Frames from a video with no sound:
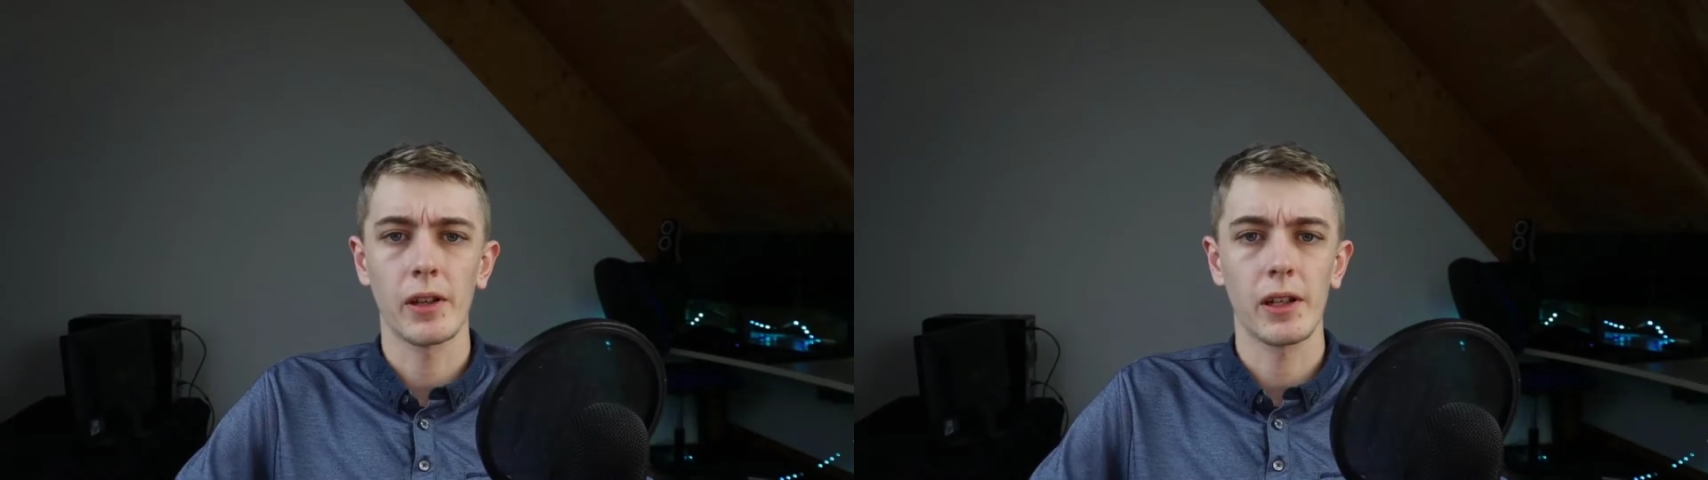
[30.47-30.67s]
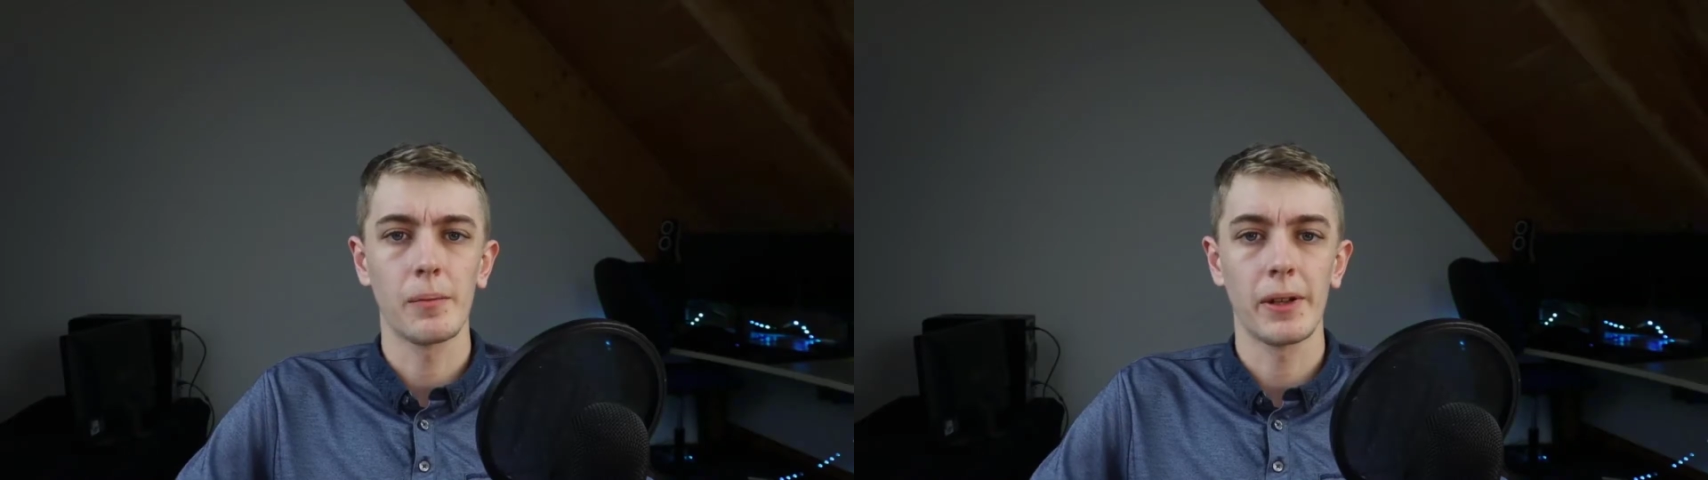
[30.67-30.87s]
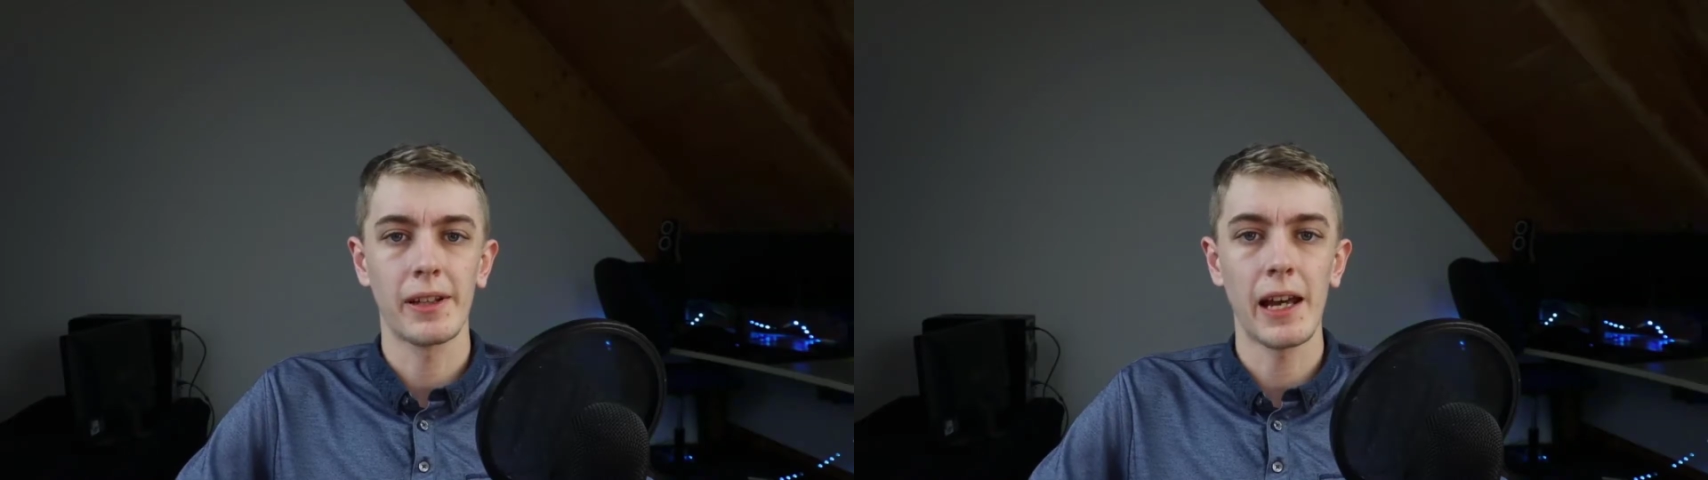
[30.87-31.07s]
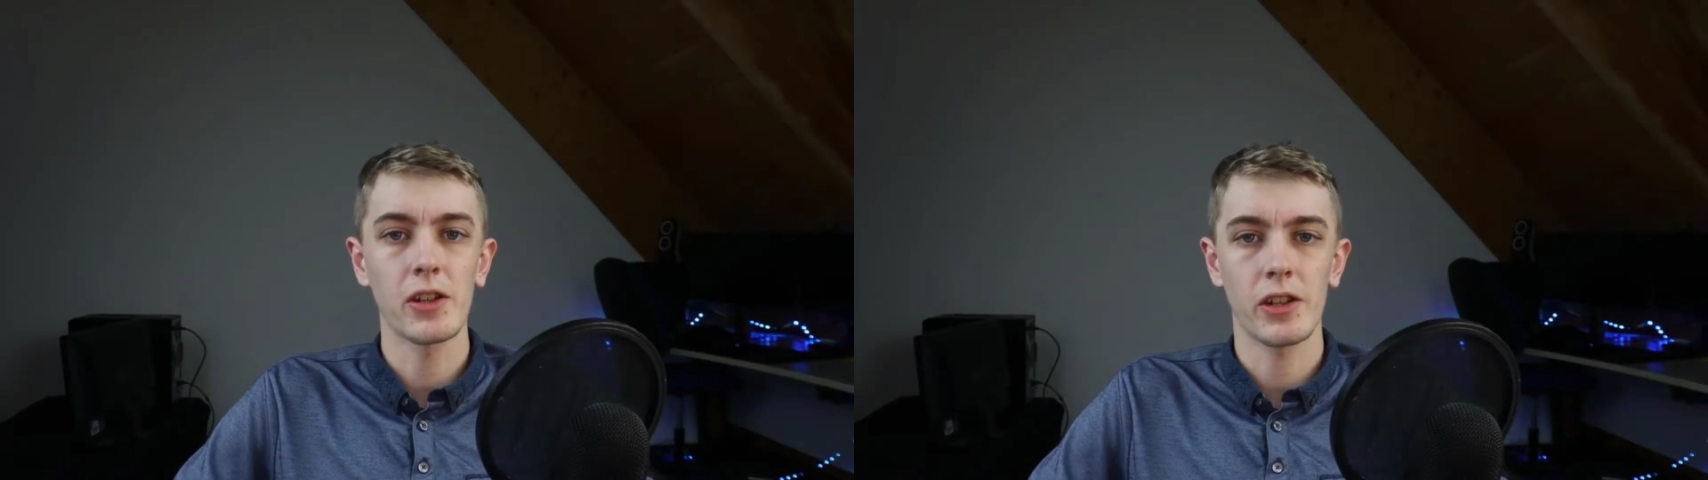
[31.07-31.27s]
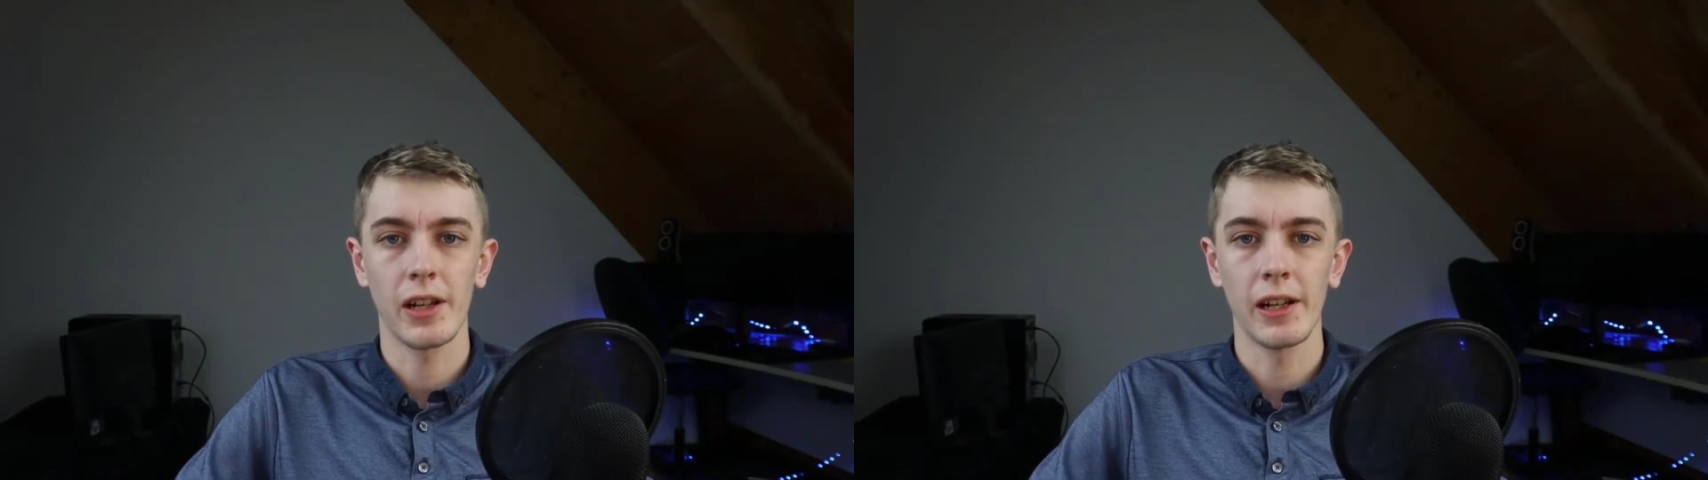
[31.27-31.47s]
that can
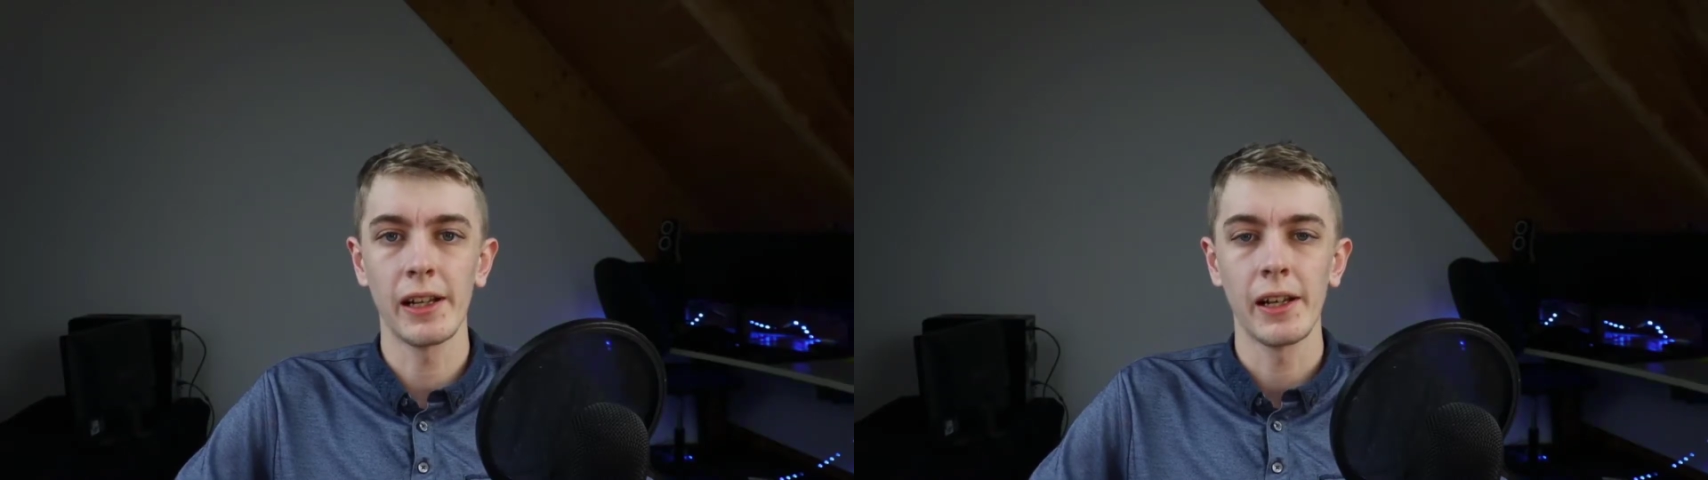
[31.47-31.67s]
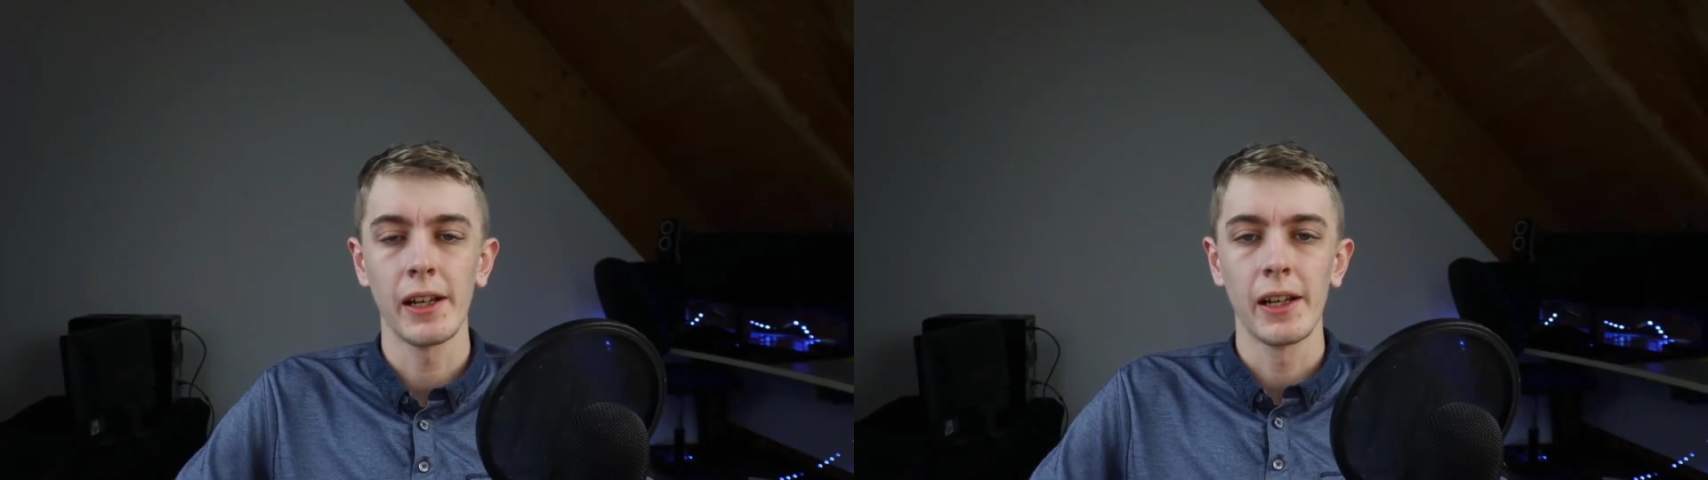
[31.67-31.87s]
potentially